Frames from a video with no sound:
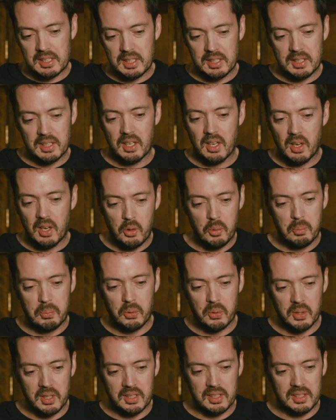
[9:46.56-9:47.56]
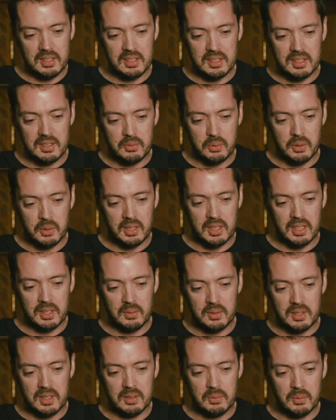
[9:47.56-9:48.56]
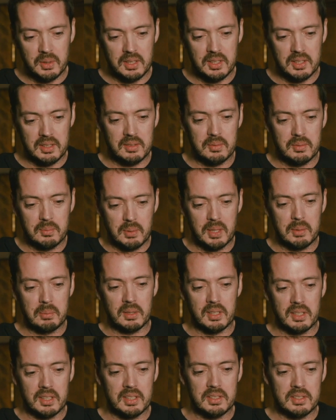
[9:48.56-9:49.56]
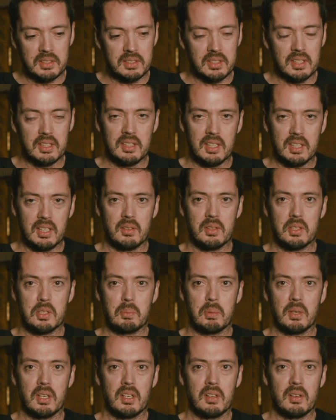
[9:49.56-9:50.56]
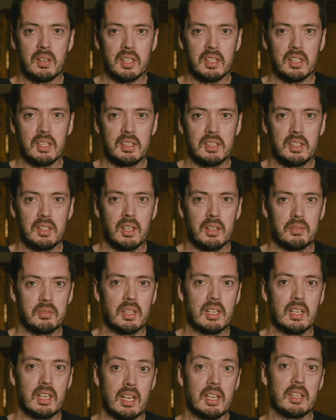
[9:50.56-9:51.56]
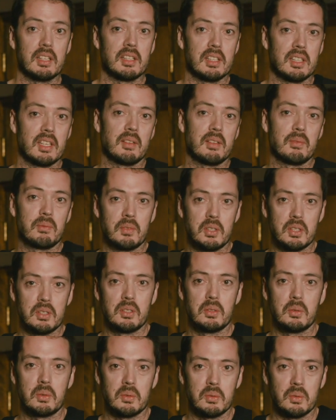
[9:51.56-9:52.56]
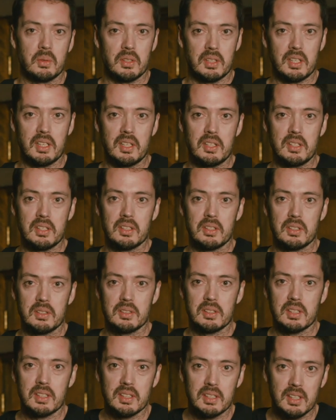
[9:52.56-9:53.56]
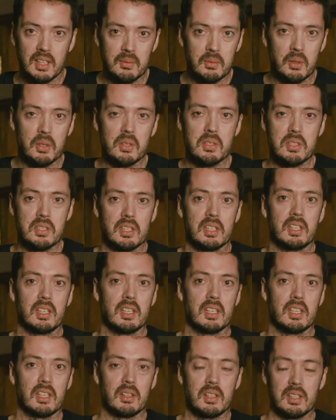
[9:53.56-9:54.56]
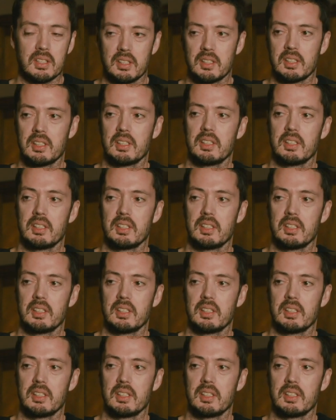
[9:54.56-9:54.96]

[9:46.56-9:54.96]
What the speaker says: The whole point of working with people like this is that they're inspiring, and you have to let them do what they do. Like, I'm not sitting here going,